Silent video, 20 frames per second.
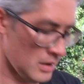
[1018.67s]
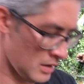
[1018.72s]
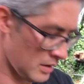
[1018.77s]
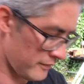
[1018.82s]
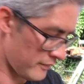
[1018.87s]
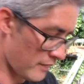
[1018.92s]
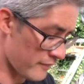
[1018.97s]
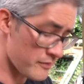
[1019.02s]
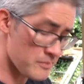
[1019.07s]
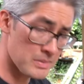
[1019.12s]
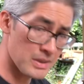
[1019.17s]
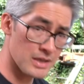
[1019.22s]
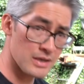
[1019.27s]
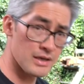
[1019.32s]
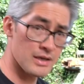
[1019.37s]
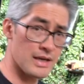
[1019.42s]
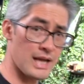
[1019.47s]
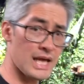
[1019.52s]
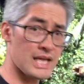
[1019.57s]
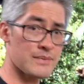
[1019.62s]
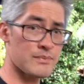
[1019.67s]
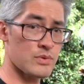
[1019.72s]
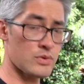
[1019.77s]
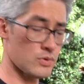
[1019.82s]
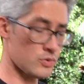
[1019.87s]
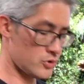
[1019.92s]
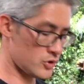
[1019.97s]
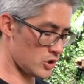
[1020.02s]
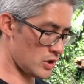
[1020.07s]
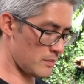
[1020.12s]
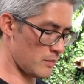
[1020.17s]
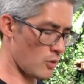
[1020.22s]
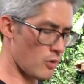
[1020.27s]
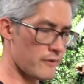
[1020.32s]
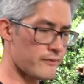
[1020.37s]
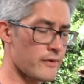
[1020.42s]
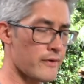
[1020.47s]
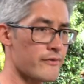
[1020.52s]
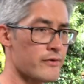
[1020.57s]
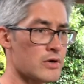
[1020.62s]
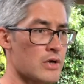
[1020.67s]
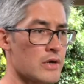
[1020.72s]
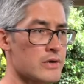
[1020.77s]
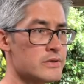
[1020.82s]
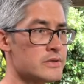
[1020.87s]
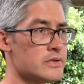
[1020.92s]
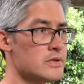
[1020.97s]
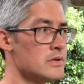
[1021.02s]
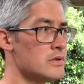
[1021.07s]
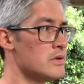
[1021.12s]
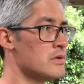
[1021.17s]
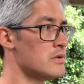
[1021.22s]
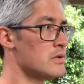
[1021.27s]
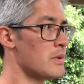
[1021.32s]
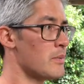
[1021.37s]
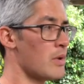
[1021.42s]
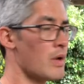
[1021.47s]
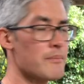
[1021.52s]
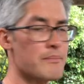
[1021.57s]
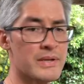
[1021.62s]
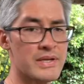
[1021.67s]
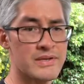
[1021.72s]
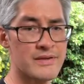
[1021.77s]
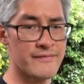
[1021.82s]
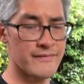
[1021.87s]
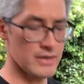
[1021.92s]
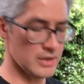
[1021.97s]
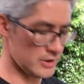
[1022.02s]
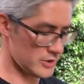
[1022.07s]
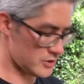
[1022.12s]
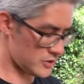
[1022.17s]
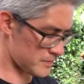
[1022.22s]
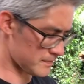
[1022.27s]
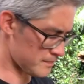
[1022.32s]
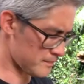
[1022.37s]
If you've ever been in an Aspinall shop, or if you ever go to somewhere like Vista Village,